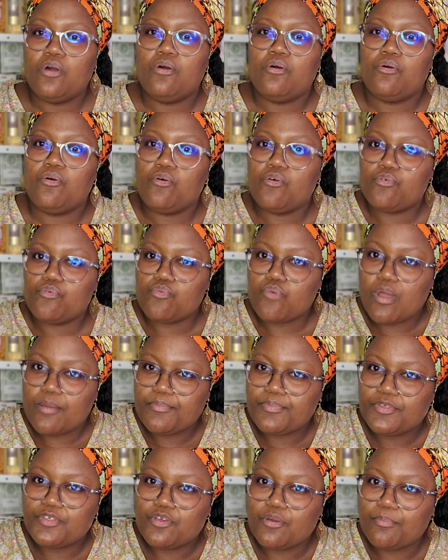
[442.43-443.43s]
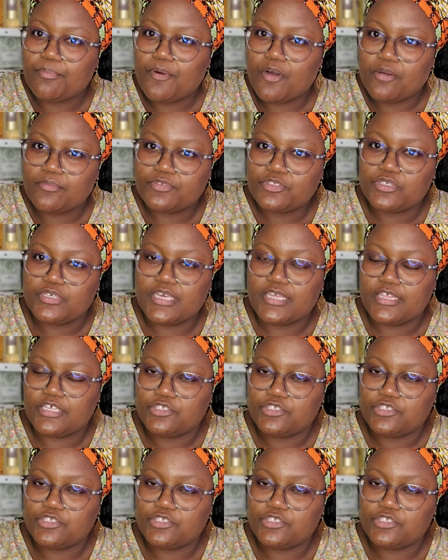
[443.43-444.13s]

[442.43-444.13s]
or rub your palms together.